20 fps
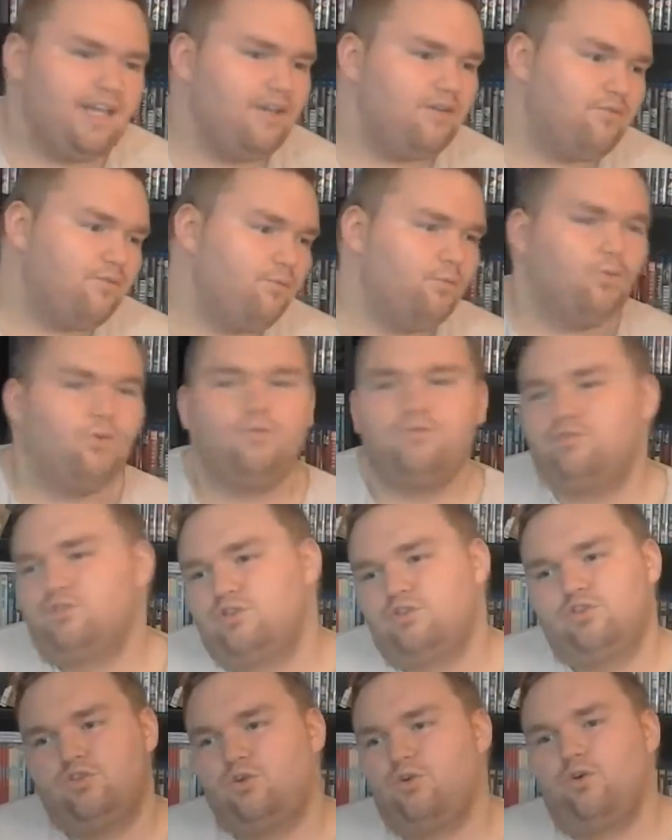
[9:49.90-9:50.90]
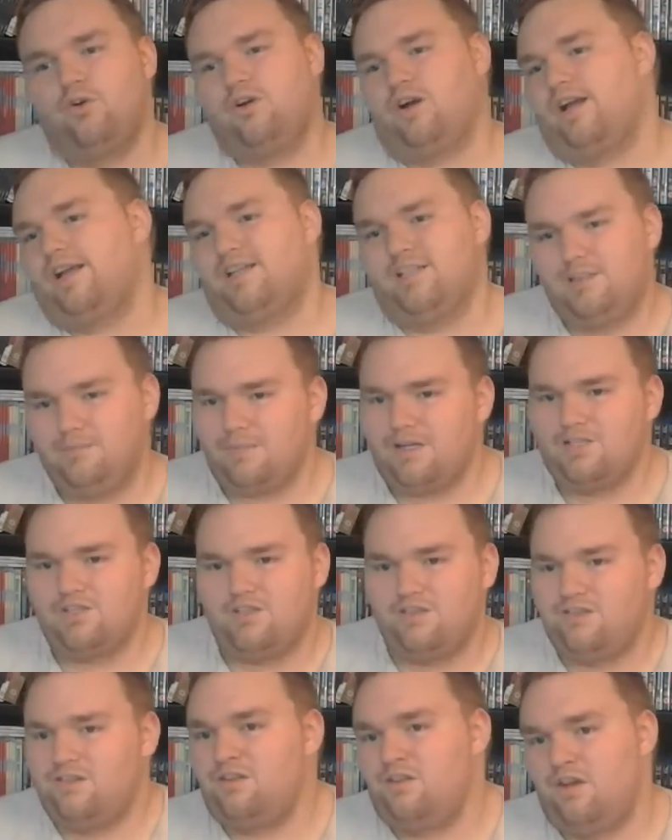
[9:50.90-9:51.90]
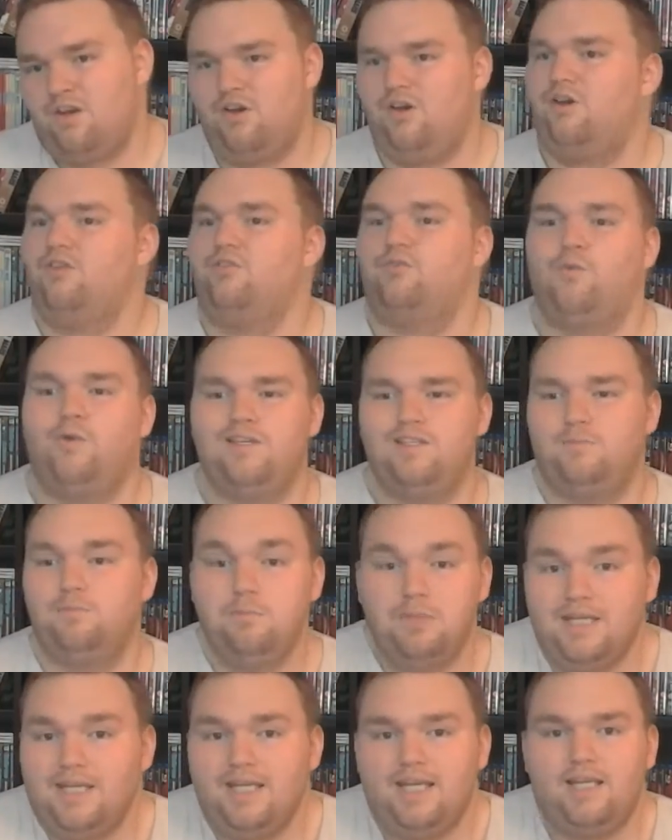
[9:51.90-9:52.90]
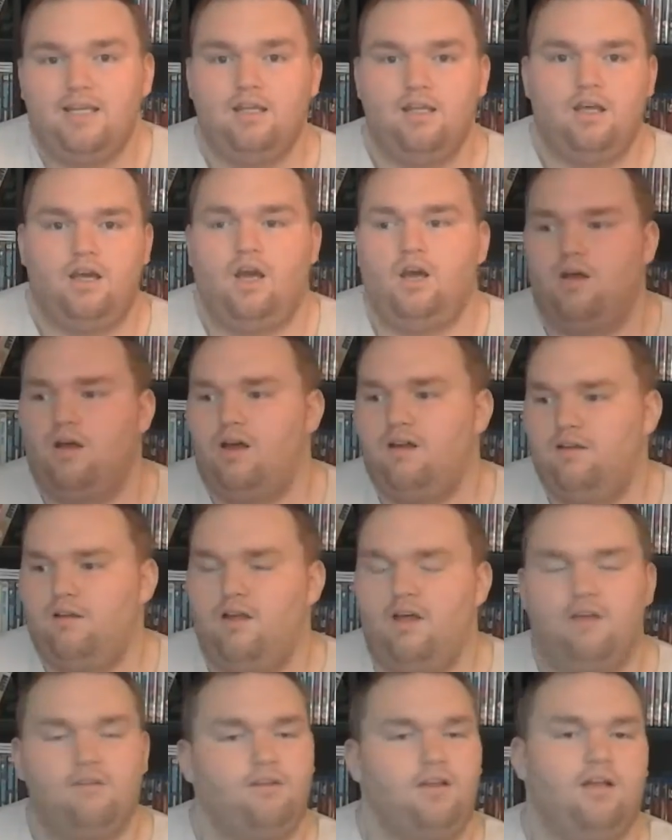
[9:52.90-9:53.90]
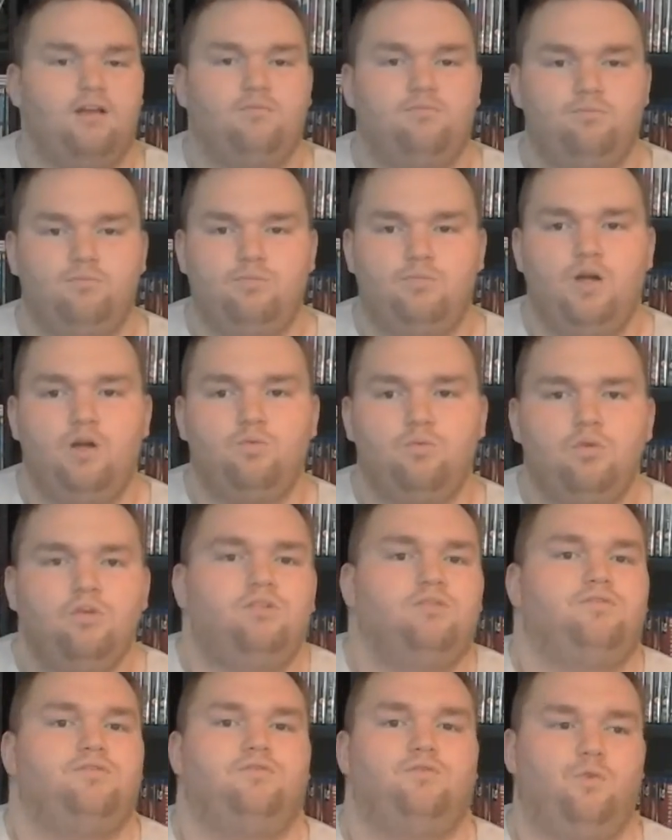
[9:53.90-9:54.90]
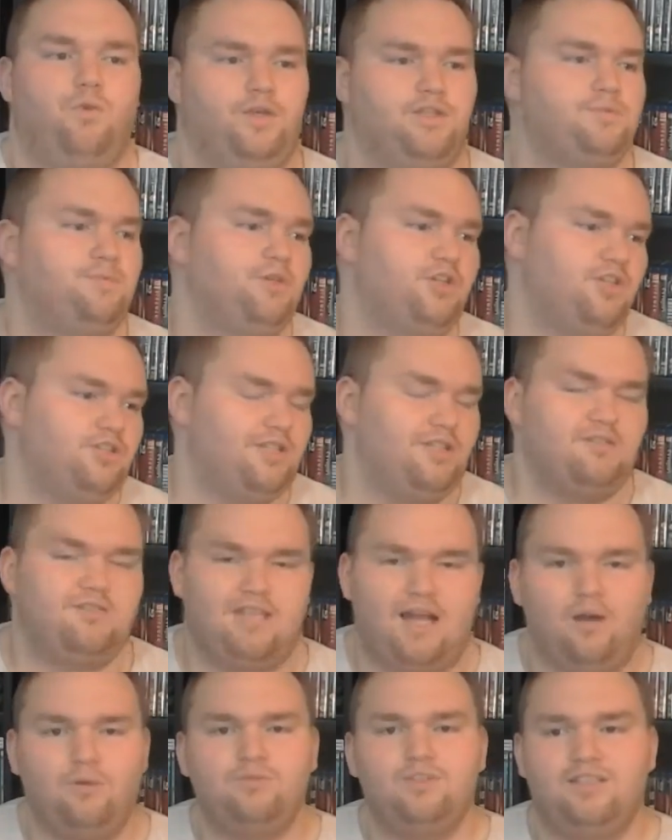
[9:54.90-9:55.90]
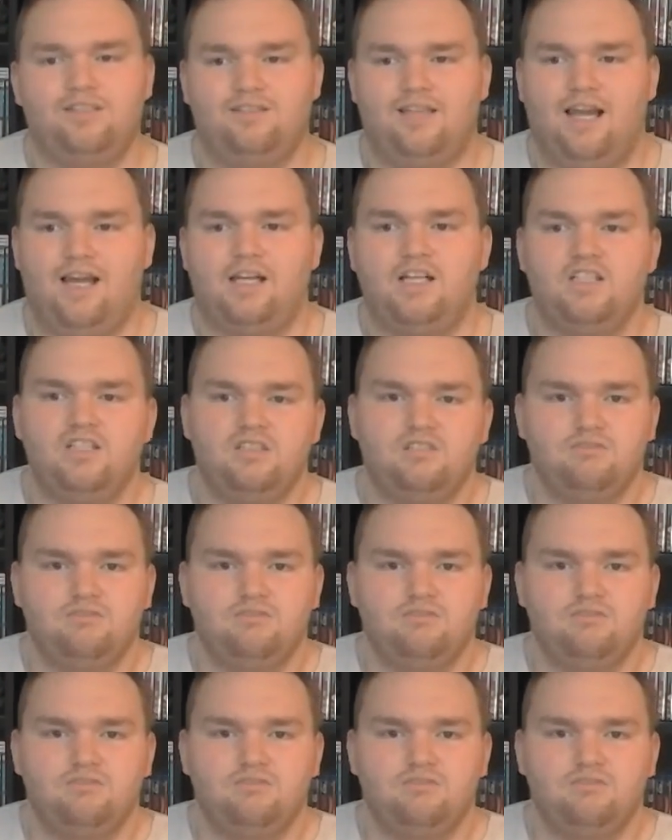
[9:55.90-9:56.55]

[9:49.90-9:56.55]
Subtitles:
if wolves could talk, I could imagine her voice being a wolf's voice, because it sounded that